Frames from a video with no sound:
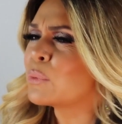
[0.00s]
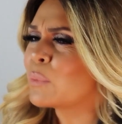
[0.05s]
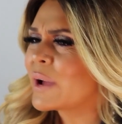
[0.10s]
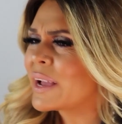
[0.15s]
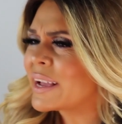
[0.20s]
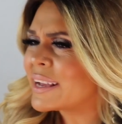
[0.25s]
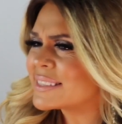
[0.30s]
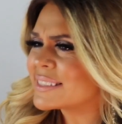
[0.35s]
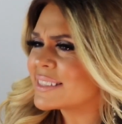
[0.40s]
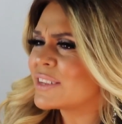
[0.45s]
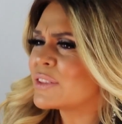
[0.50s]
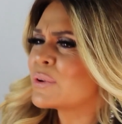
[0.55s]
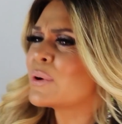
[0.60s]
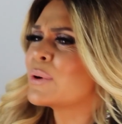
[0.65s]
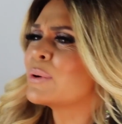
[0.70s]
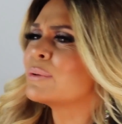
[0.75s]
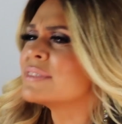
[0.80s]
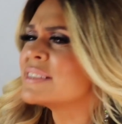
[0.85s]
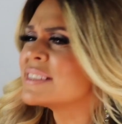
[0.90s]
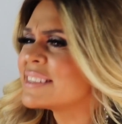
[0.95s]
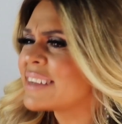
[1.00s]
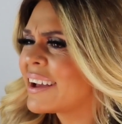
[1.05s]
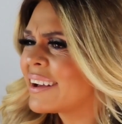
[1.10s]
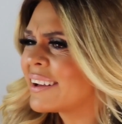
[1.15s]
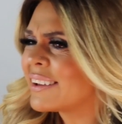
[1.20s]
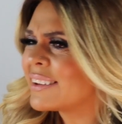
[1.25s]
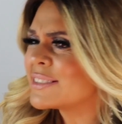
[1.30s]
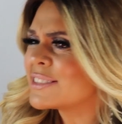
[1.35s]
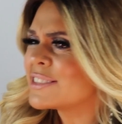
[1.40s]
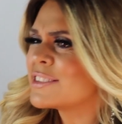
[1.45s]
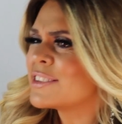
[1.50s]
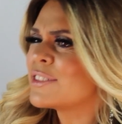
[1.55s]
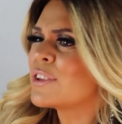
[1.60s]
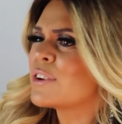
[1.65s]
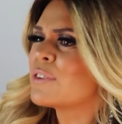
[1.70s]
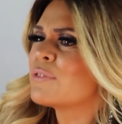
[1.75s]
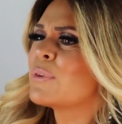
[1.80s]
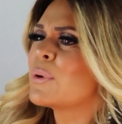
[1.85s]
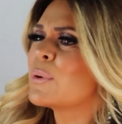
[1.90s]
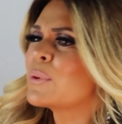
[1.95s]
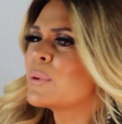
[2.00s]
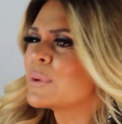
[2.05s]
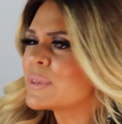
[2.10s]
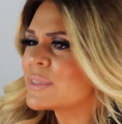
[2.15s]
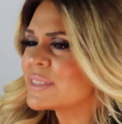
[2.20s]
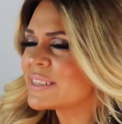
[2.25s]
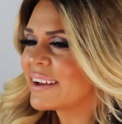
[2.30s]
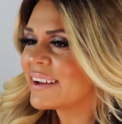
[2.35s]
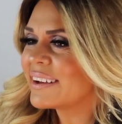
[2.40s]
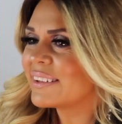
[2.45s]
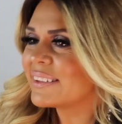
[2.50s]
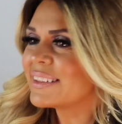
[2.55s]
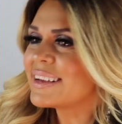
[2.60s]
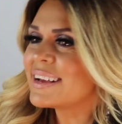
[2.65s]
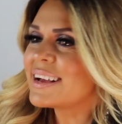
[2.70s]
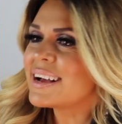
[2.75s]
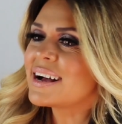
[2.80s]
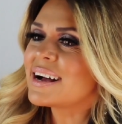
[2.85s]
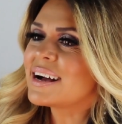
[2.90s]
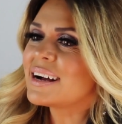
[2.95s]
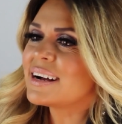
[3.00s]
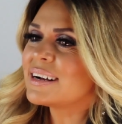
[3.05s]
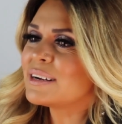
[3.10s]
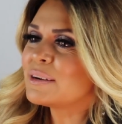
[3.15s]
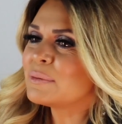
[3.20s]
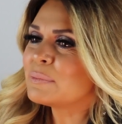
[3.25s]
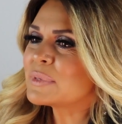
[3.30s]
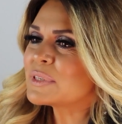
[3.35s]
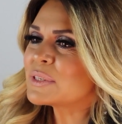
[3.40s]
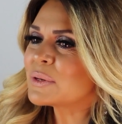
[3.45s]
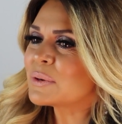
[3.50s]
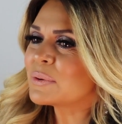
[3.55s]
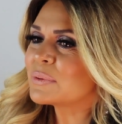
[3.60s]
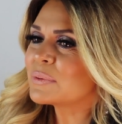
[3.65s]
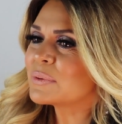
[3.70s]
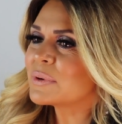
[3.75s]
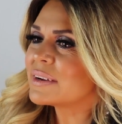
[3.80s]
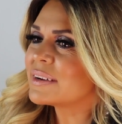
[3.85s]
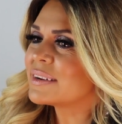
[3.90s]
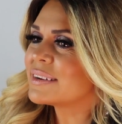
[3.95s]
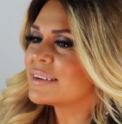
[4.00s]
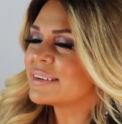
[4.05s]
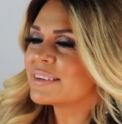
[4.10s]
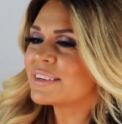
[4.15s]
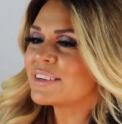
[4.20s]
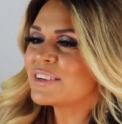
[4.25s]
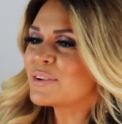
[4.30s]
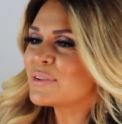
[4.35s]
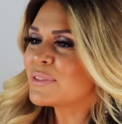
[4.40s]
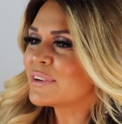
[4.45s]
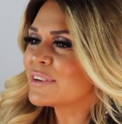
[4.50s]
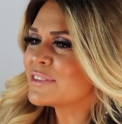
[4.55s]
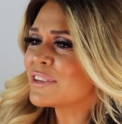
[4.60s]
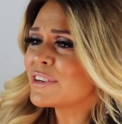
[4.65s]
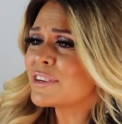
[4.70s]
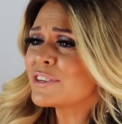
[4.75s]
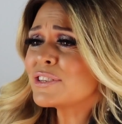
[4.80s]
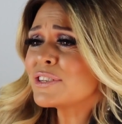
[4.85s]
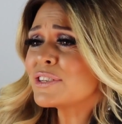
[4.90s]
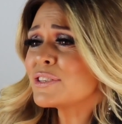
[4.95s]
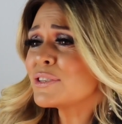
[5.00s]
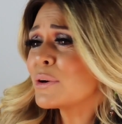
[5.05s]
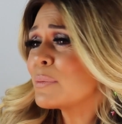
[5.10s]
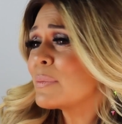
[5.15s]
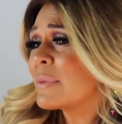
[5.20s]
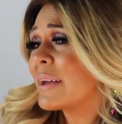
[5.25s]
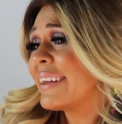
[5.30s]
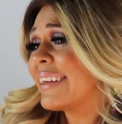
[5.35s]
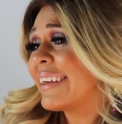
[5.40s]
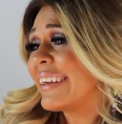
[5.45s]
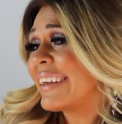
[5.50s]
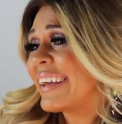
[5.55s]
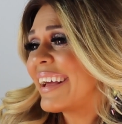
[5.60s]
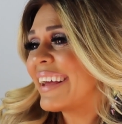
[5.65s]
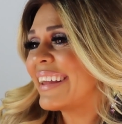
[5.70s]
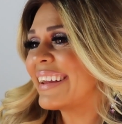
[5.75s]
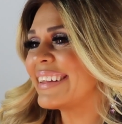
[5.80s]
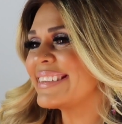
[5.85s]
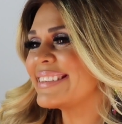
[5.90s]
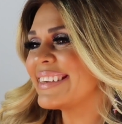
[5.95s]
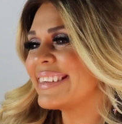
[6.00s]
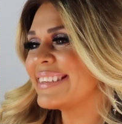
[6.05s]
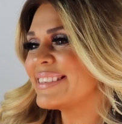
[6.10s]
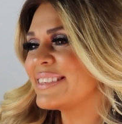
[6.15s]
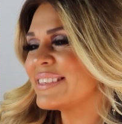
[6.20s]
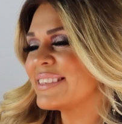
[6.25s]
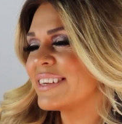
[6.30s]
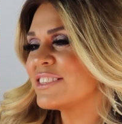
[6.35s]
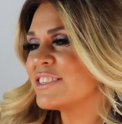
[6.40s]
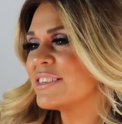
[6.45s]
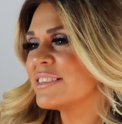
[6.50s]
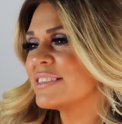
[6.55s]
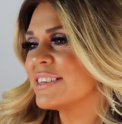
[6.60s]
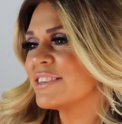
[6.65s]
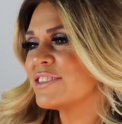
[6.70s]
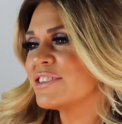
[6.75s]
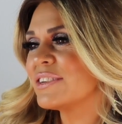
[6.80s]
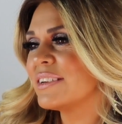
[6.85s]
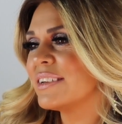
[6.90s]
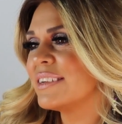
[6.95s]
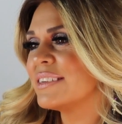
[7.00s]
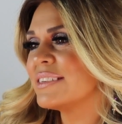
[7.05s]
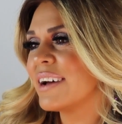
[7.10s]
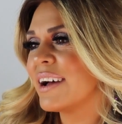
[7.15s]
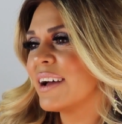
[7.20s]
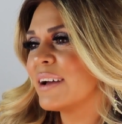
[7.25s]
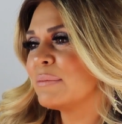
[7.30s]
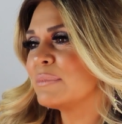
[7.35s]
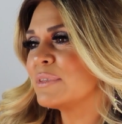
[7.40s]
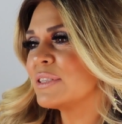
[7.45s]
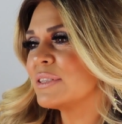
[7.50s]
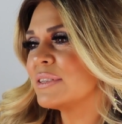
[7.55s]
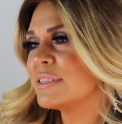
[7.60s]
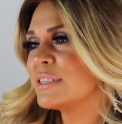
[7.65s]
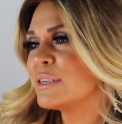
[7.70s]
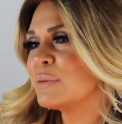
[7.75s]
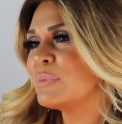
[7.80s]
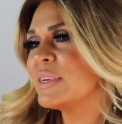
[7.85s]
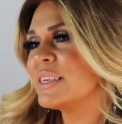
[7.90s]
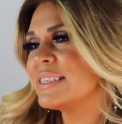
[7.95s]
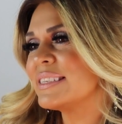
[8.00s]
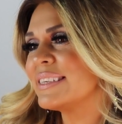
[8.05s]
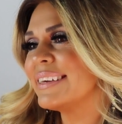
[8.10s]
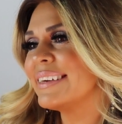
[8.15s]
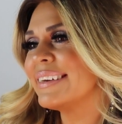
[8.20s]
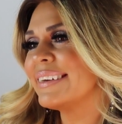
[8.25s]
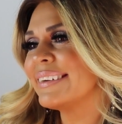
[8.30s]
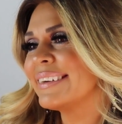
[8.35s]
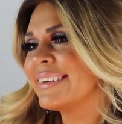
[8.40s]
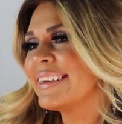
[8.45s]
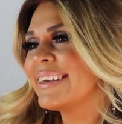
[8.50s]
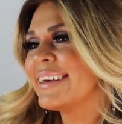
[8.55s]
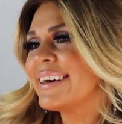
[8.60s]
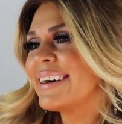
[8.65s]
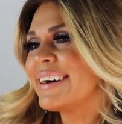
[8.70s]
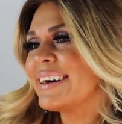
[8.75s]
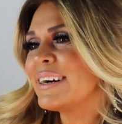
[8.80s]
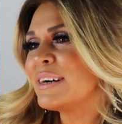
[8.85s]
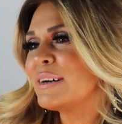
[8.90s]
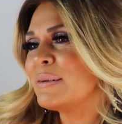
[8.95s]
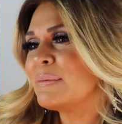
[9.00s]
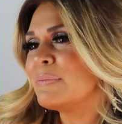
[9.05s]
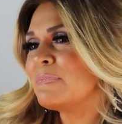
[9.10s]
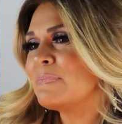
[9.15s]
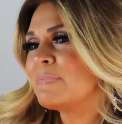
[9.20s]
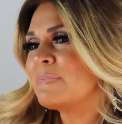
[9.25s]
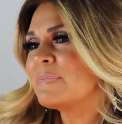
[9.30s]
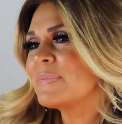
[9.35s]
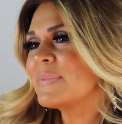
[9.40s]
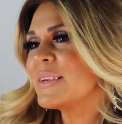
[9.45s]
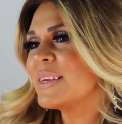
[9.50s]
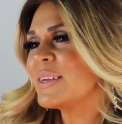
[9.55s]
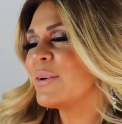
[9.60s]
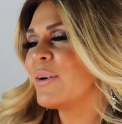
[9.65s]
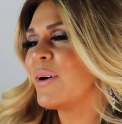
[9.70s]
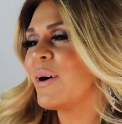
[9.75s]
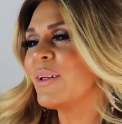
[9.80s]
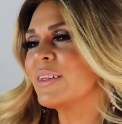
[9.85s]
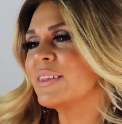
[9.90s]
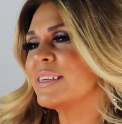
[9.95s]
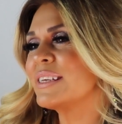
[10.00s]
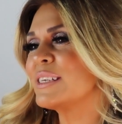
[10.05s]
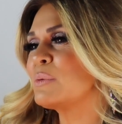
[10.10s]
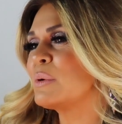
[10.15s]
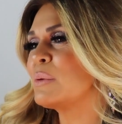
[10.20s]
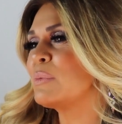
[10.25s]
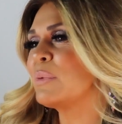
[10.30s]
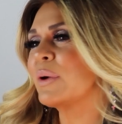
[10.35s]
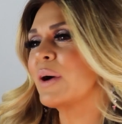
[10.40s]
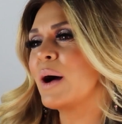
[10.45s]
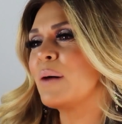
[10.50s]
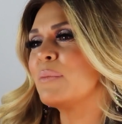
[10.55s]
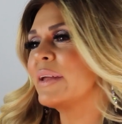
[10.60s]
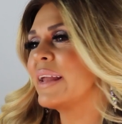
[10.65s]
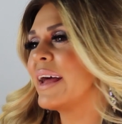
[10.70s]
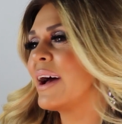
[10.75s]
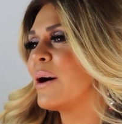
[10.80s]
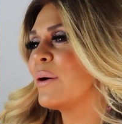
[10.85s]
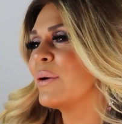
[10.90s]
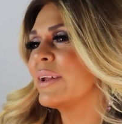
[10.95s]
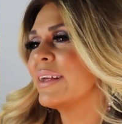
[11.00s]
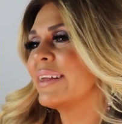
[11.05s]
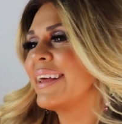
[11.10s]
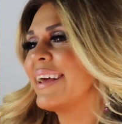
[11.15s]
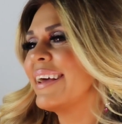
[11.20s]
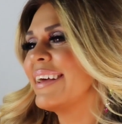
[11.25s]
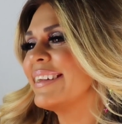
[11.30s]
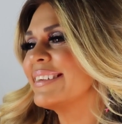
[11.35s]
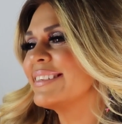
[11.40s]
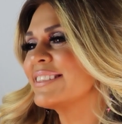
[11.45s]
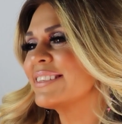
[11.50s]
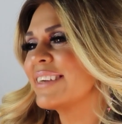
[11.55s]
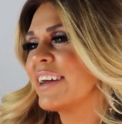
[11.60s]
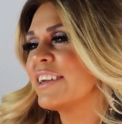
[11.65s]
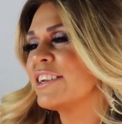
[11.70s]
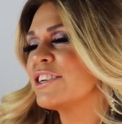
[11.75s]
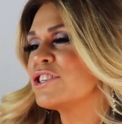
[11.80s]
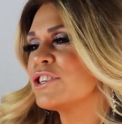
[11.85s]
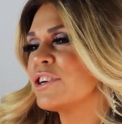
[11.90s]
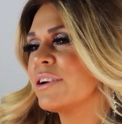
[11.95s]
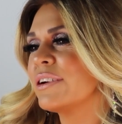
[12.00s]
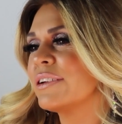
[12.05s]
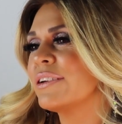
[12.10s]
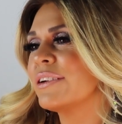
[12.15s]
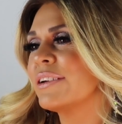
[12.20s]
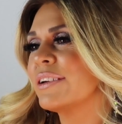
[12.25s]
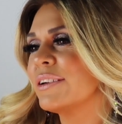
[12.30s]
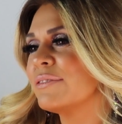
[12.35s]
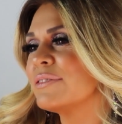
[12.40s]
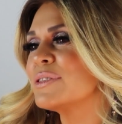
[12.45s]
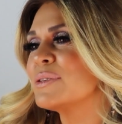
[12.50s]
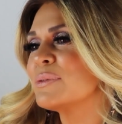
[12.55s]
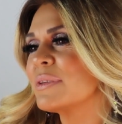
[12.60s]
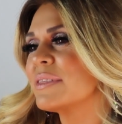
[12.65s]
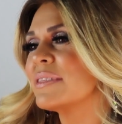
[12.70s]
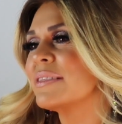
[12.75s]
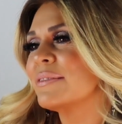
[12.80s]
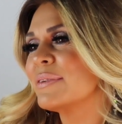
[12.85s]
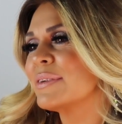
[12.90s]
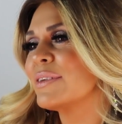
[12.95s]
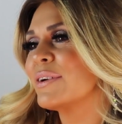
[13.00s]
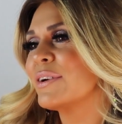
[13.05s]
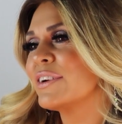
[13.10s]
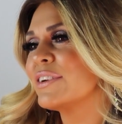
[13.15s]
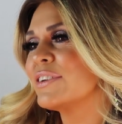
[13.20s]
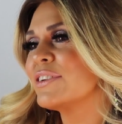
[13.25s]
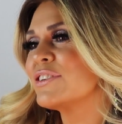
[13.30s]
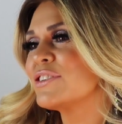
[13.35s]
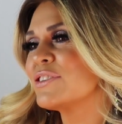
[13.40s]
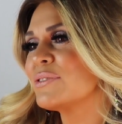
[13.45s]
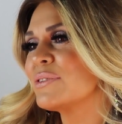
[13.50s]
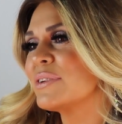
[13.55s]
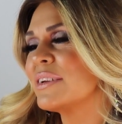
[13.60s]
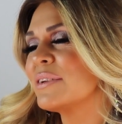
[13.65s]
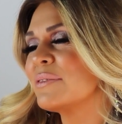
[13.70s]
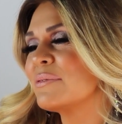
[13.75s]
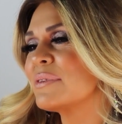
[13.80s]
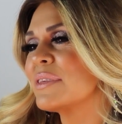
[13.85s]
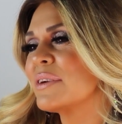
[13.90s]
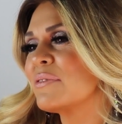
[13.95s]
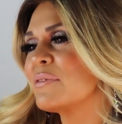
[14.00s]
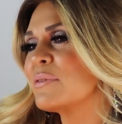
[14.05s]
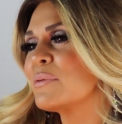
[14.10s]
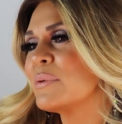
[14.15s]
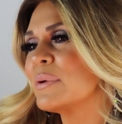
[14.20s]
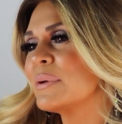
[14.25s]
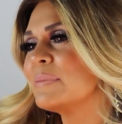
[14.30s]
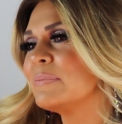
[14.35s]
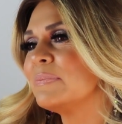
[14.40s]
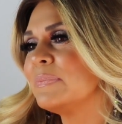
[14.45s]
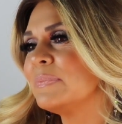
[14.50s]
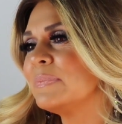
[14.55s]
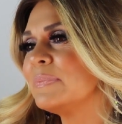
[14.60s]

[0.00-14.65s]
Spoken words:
ways, and in their own styles, and in their vocal style. There's just so many, and it's such a neat time to be seeing all of these people coming out and kind of sharing their gifts with our industry and with everyone.